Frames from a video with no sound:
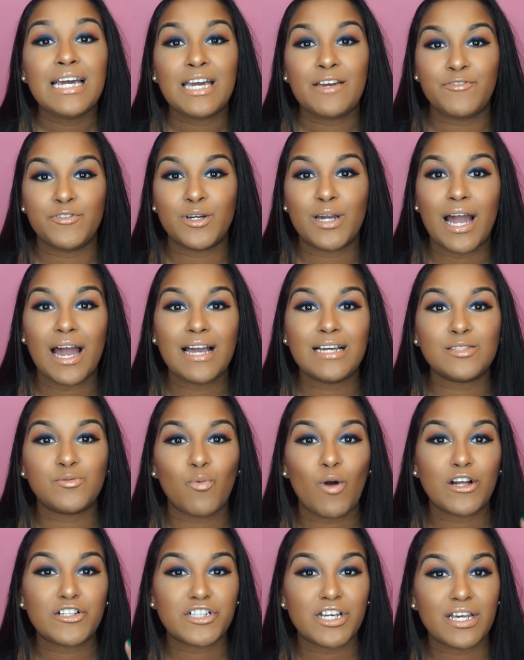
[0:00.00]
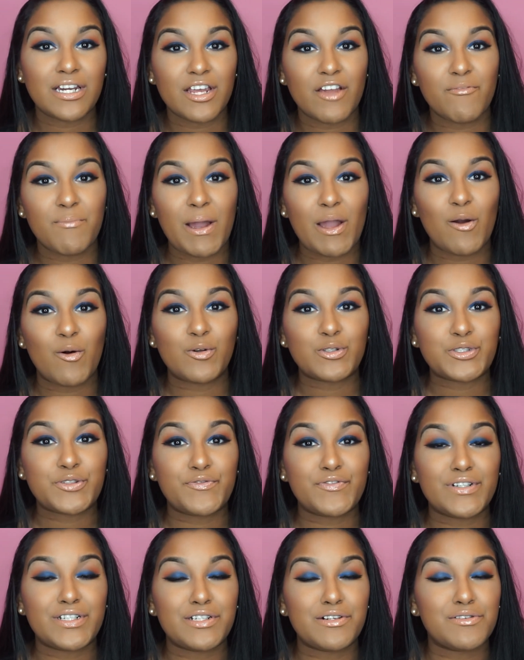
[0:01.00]
If you guys watch any of my older
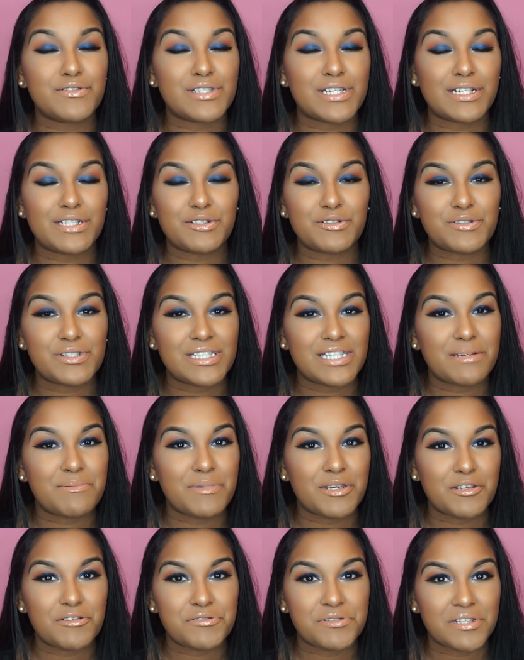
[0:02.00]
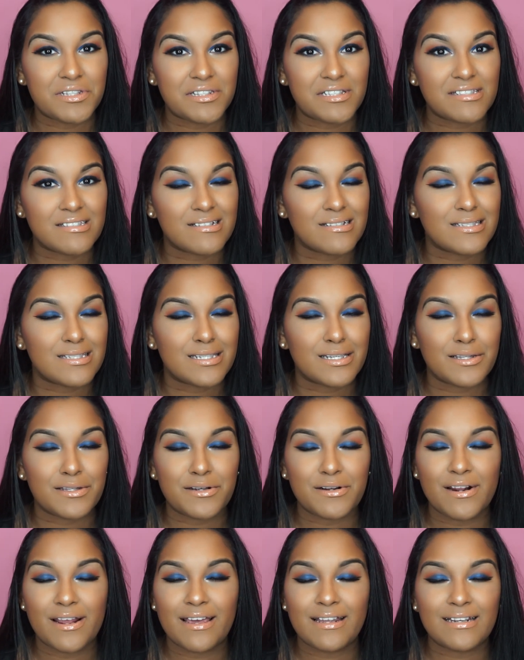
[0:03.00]
videos, then you'll see me using this
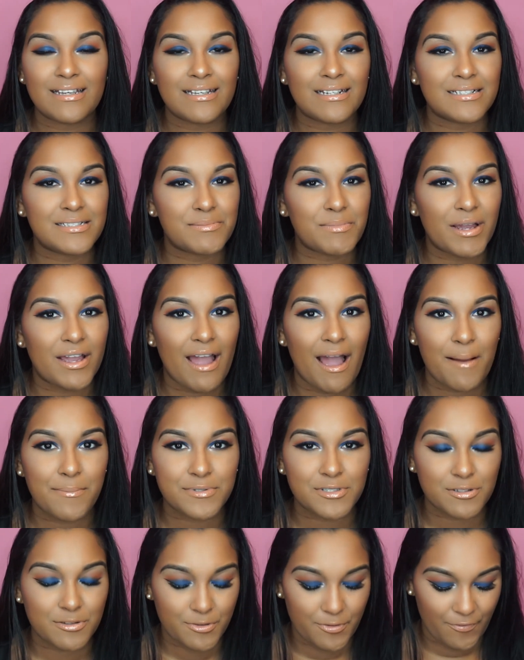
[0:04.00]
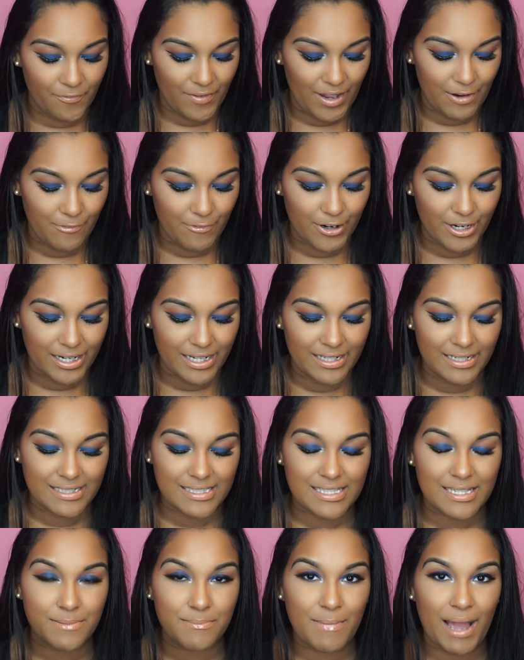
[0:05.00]
concealer, and it is my absolute favorite. It
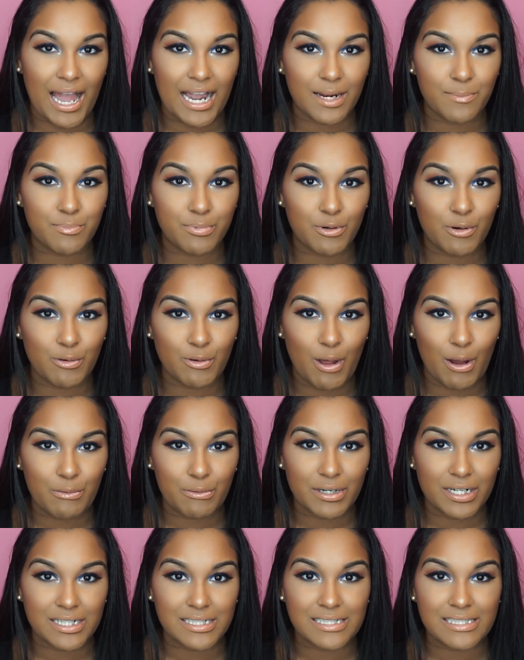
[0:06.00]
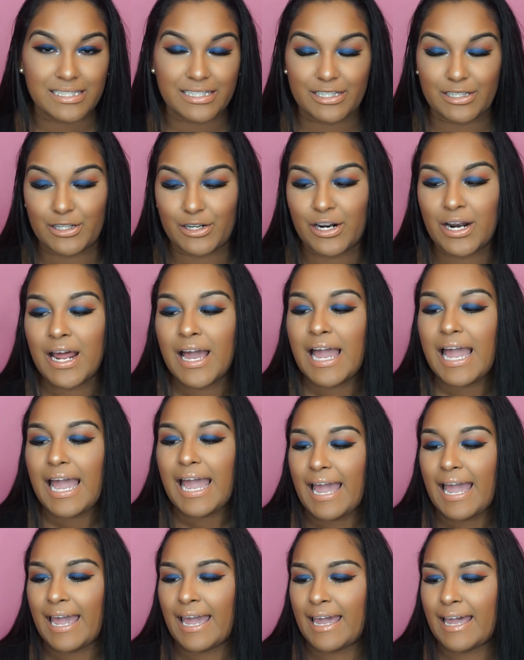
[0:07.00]
is the MAC Pro Longwear Concealer,
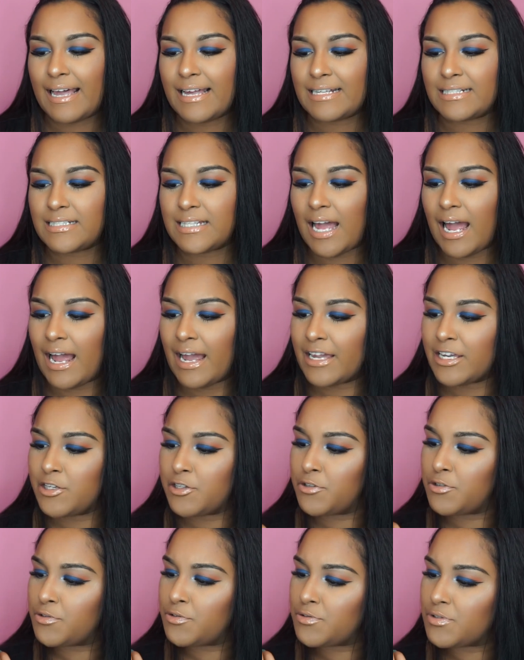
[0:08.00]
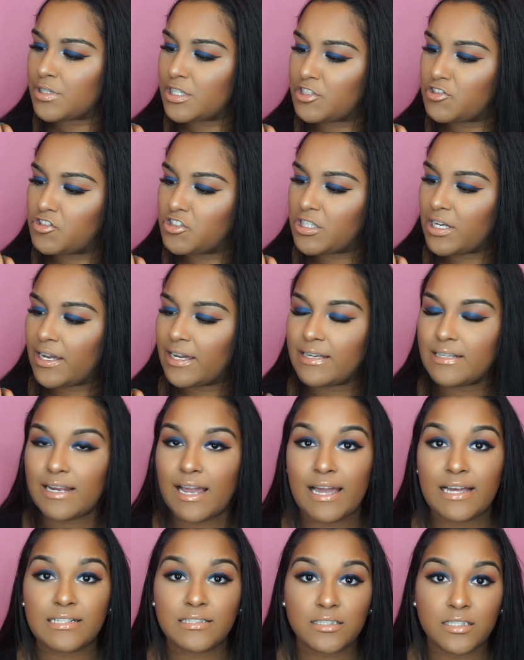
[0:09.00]
and I use the
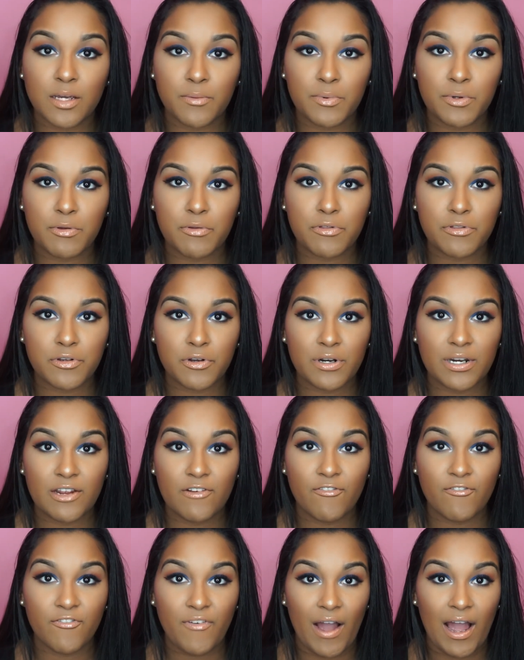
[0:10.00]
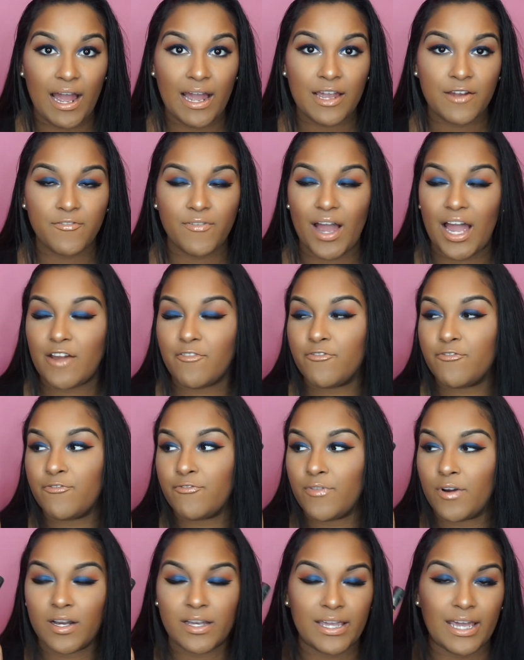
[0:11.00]
shade NW35. I've
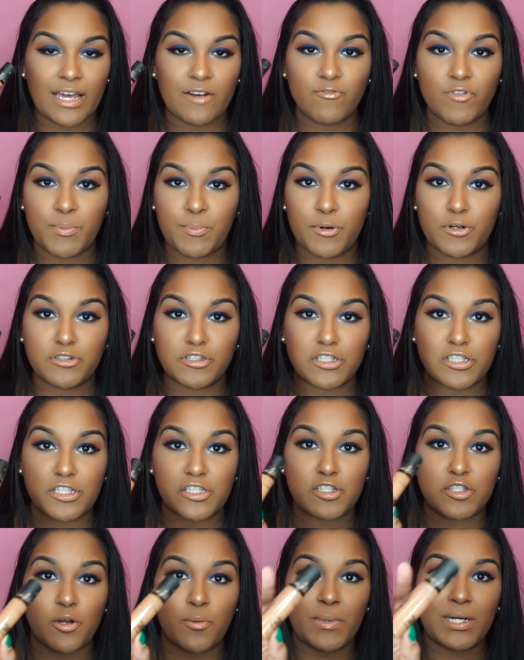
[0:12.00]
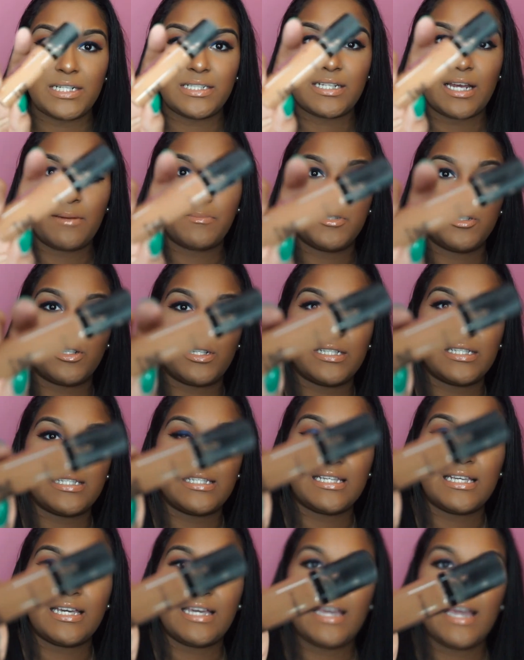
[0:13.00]
again repurchased this so many times. You can
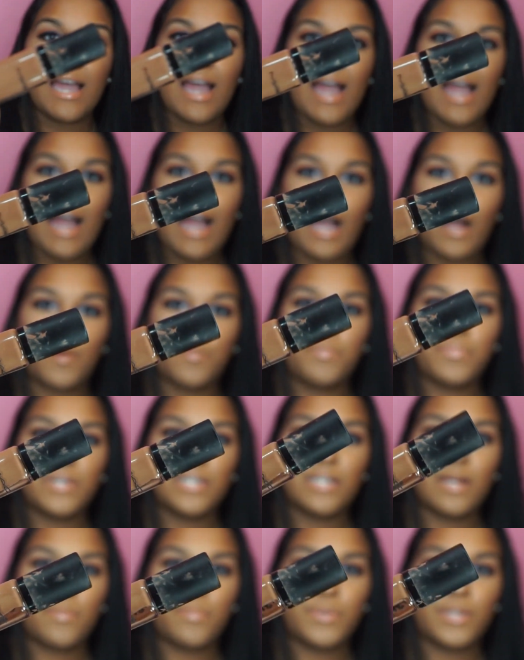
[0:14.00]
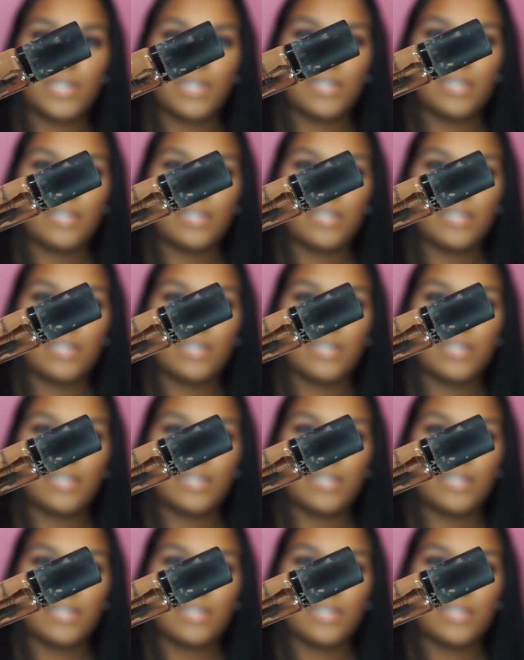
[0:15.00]
see how beat up it